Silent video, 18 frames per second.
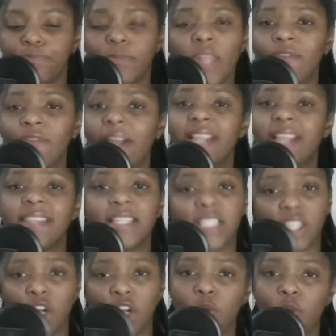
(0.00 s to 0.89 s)
right? This
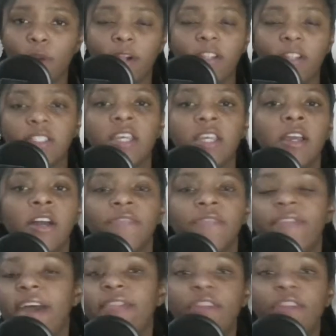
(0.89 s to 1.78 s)
is her words,
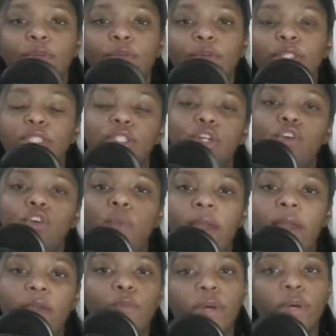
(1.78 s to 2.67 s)
that there was no
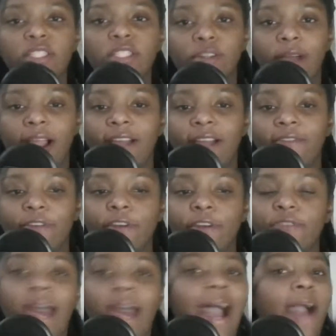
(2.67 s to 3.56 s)
way whatsoever
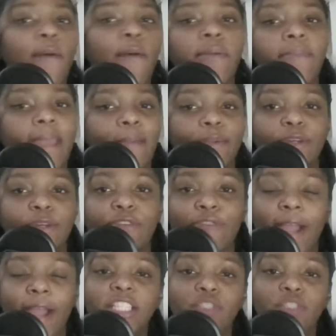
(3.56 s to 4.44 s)
that I would be able to
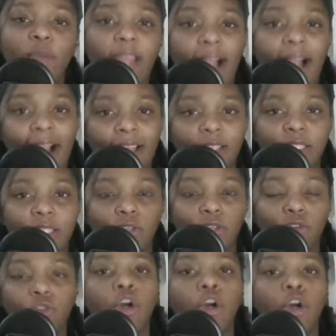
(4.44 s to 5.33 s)
graduate high
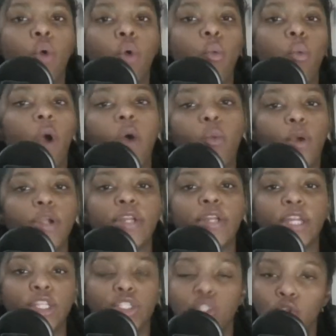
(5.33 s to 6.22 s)
school while
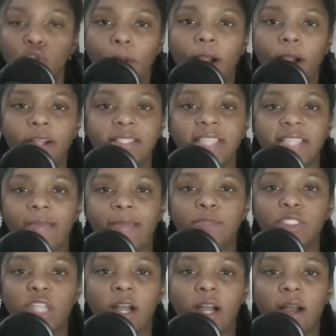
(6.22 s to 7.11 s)
working two part time
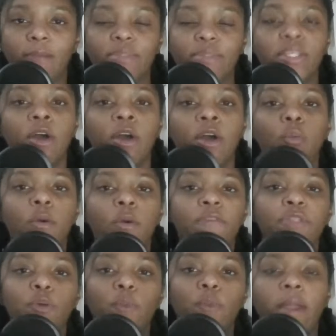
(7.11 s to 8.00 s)
jobs with
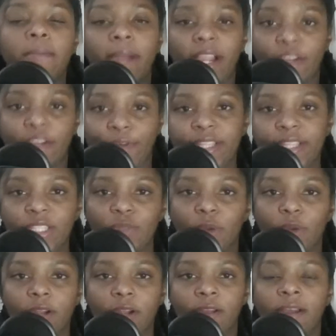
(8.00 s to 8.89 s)
the way my grades
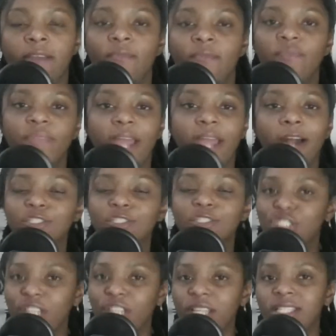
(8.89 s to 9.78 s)
were. Now,
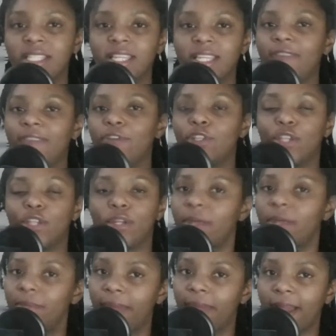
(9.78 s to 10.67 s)
just to give you a little
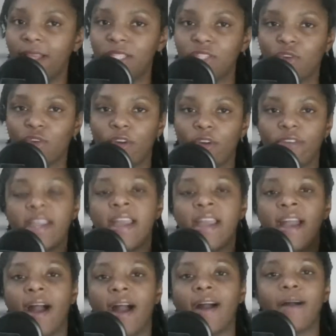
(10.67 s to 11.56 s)
bit of backstory,
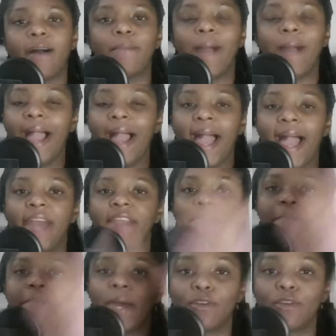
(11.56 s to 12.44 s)
I had a
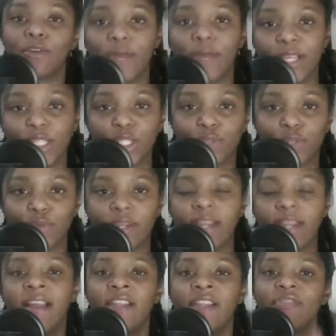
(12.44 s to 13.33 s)
medical history
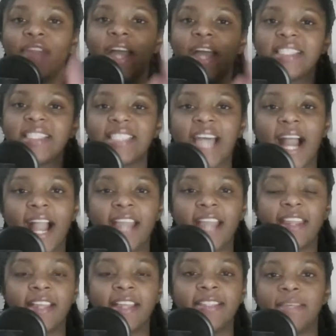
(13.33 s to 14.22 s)
that tied
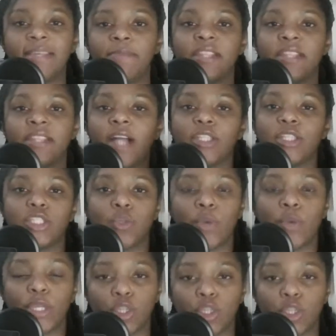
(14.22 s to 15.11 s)
into me not
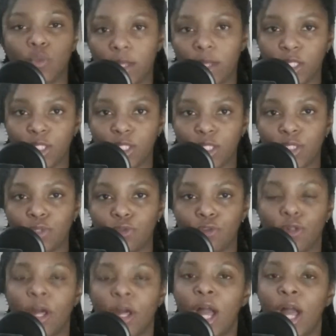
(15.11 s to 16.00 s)
doing so well in
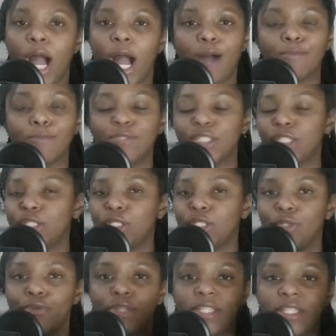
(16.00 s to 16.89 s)
school, just
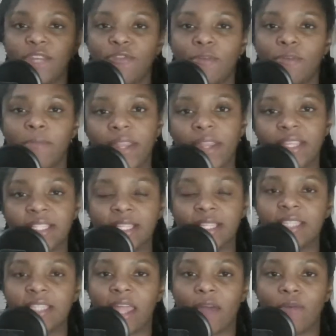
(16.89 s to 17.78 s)
due to different
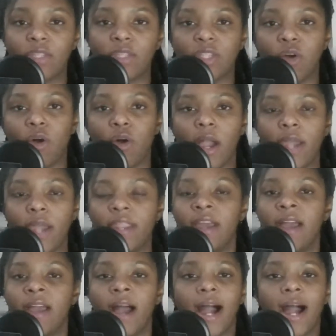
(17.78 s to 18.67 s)
medicines that I was on,
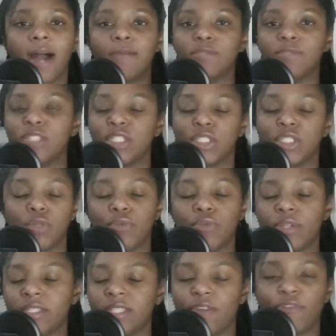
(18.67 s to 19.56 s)
just due
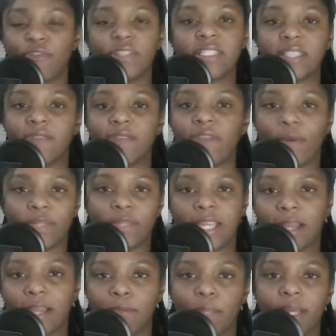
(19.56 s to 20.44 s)
to different stuff that was
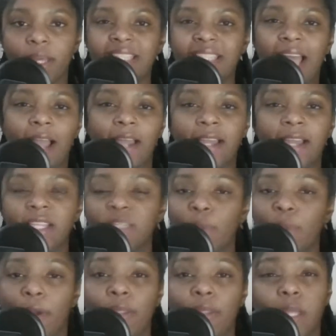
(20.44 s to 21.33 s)
taking place. I
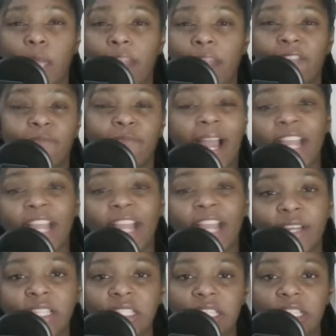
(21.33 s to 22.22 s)
experienced a lot of
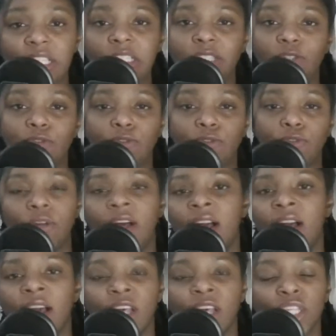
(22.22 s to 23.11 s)
migraines in school.
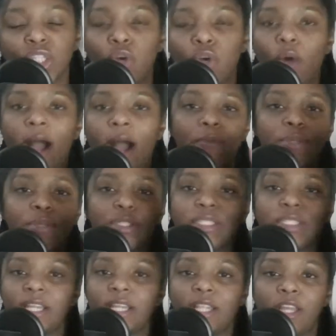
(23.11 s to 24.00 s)
So I was
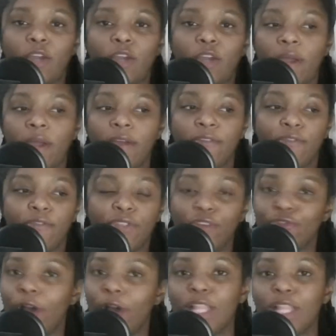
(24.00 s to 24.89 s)
dealing with
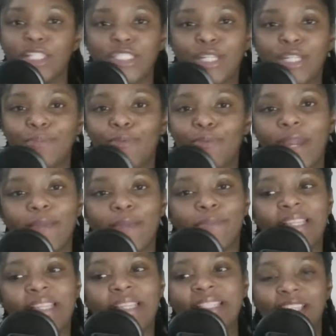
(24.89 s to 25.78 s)
neurology
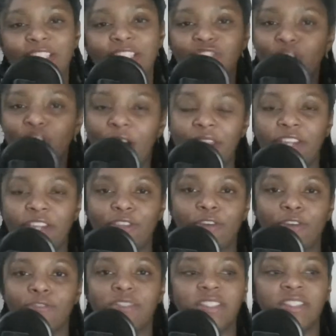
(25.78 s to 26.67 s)
appointments and trying to, you know,